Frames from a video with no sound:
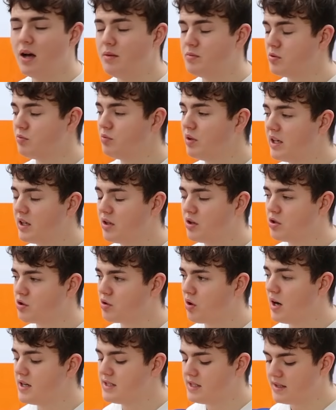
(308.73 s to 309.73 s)
Some really good
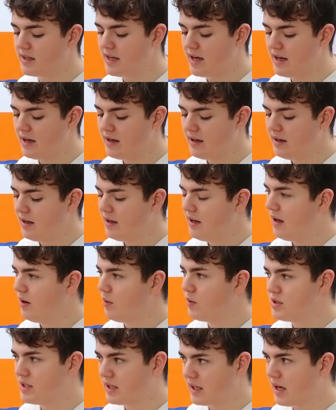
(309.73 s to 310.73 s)
tries in there.
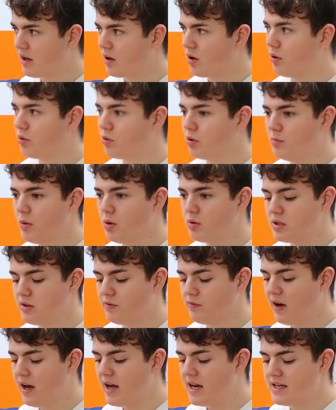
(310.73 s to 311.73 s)
Once again, going through
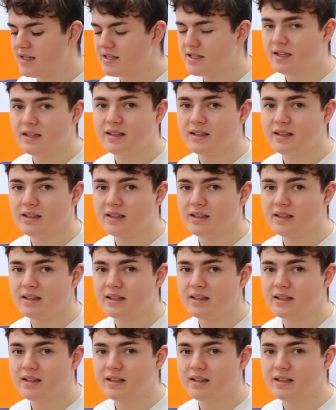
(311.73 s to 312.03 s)
multi-phase.